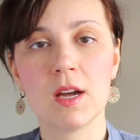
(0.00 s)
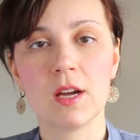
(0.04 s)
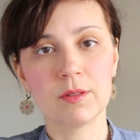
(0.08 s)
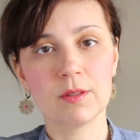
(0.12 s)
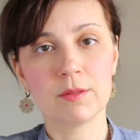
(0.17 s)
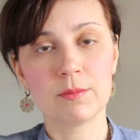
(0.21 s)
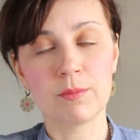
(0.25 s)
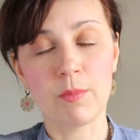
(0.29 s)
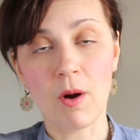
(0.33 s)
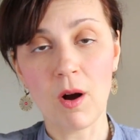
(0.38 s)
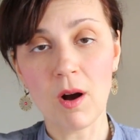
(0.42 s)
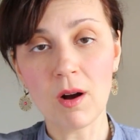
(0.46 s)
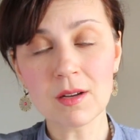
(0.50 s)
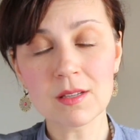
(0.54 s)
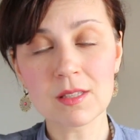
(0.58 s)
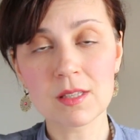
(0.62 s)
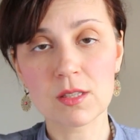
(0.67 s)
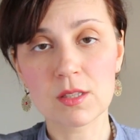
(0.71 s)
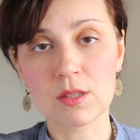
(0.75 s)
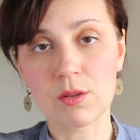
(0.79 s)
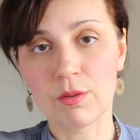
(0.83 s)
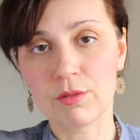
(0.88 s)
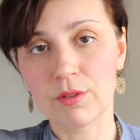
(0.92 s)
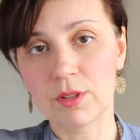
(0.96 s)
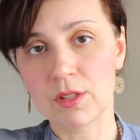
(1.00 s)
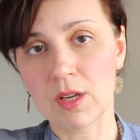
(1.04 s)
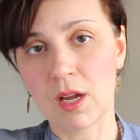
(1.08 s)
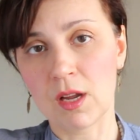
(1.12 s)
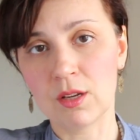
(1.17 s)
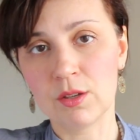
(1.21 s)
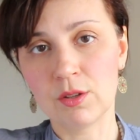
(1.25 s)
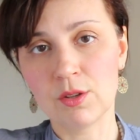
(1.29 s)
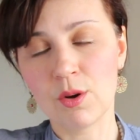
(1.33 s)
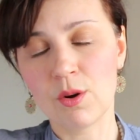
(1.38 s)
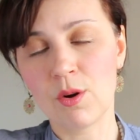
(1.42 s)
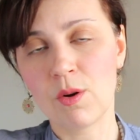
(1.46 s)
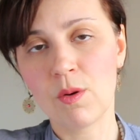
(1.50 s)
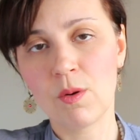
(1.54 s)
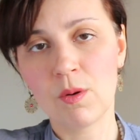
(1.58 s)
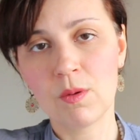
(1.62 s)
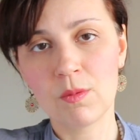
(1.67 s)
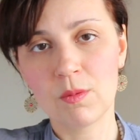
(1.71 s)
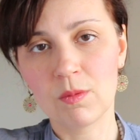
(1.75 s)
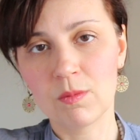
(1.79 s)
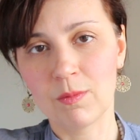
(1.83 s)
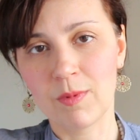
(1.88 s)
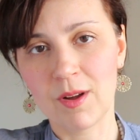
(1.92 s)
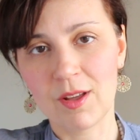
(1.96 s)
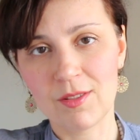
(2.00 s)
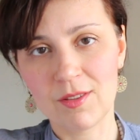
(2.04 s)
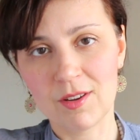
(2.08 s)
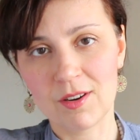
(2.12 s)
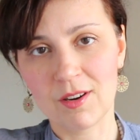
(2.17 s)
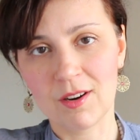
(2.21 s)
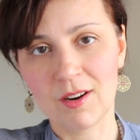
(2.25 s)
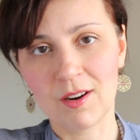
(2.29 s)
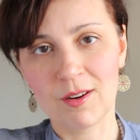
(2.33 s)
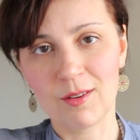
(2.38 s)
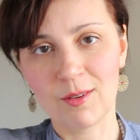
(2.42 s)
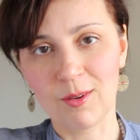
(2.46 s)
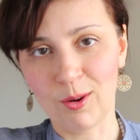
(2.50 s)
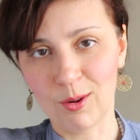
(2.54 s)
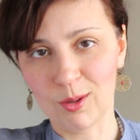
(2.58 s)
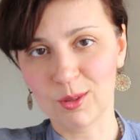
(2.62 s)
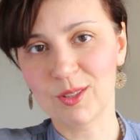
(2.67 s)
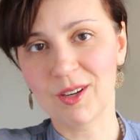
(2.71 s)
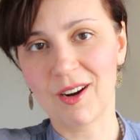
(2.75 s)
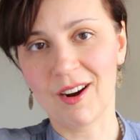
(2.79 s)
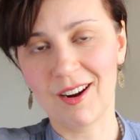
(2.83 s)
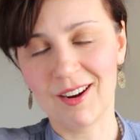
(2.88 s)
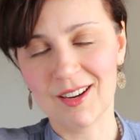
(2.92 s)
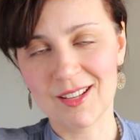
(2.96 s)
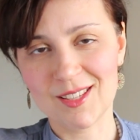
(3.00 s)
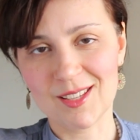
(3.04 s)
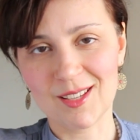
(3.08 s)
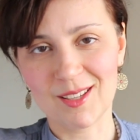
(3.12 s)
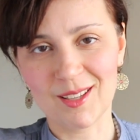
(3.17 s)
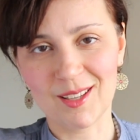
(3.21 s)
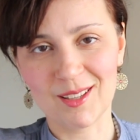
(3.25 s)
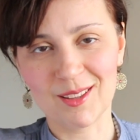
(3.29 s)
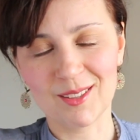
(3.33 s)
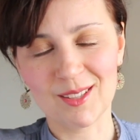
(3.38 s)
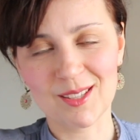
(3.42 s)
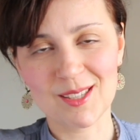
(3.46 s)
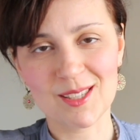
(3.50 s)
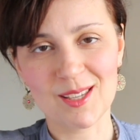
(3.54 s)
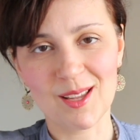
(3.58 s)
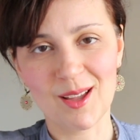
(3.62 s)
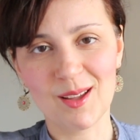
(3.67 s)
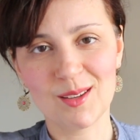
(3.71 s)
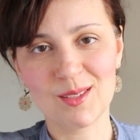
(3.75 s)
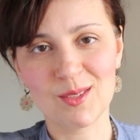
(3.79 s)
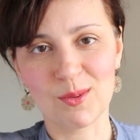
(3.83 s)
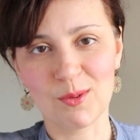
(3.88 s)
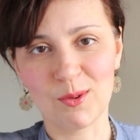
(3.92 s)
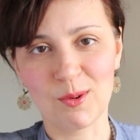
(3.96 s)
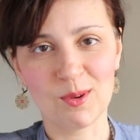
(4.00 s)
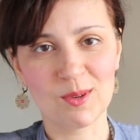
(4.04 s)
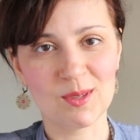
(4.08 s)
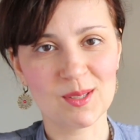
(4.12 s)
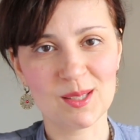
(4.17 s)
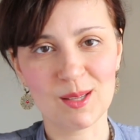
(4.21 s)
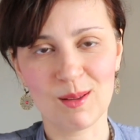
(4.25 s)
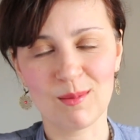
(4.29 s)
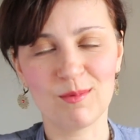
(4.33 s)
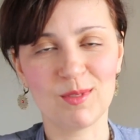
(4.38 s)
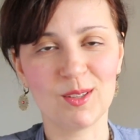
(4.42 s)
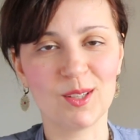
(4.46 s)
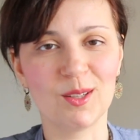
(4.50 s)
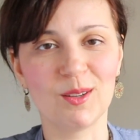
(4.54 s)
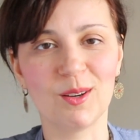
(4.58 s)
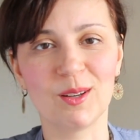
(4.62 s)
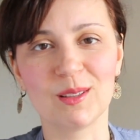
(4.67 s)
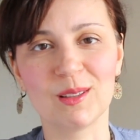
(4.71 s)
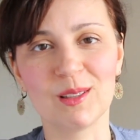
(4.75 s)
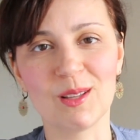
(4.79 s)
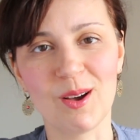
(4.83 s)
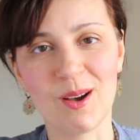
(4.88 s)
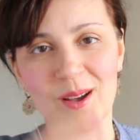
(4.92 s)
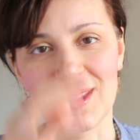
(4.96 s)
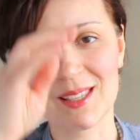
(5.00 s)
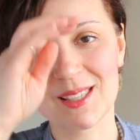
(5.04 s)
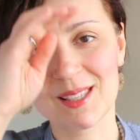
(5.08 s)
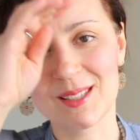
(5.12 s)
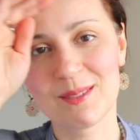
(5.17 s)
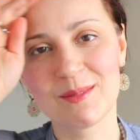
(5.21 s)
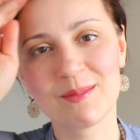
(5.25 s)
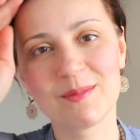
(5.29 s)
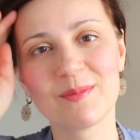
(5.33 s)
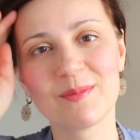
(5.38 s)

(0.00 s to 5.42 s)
box so that I know whether all cards are in the set or something got lost.